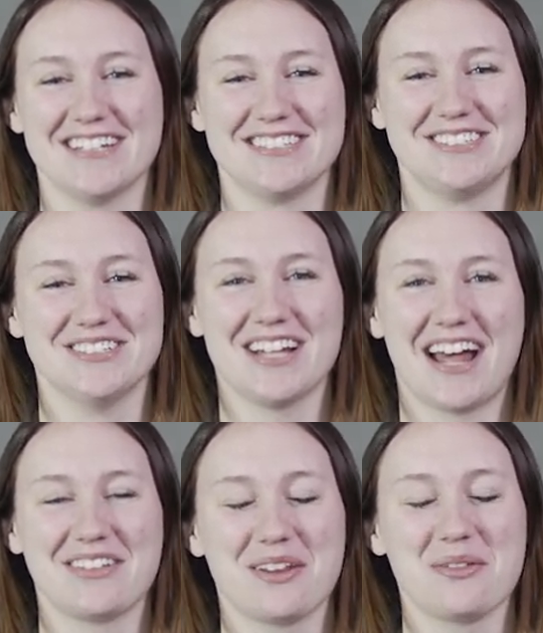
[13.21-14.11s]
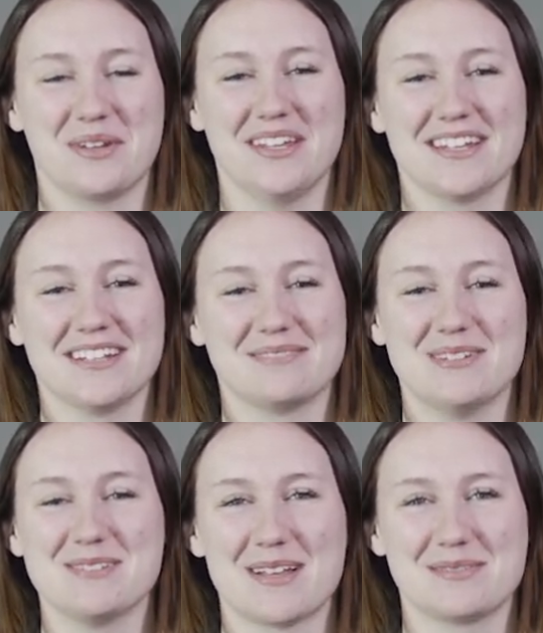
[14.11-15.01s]
and Student Athlete of the Week is
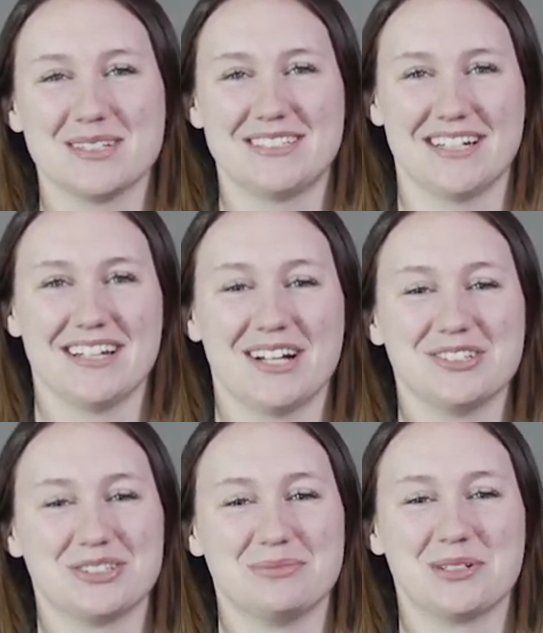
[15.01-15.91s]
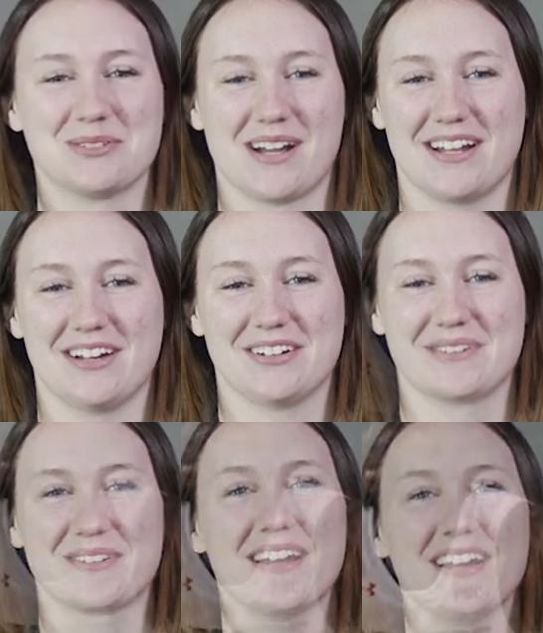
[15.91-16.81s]
men's basketball standout Jamil Rideout.
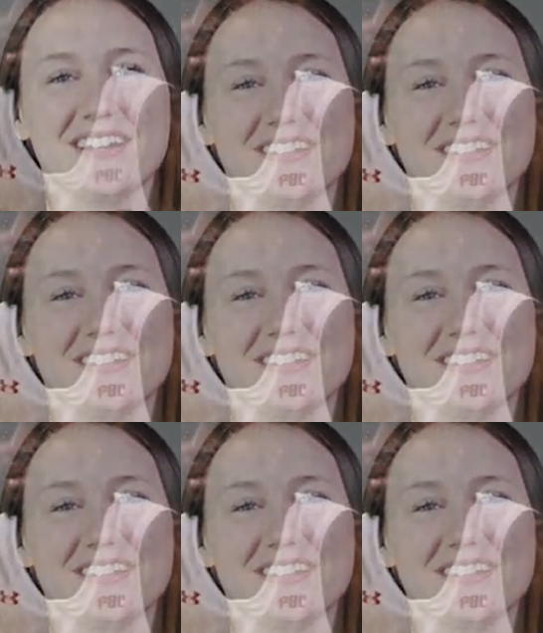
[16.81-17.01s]
Rideout,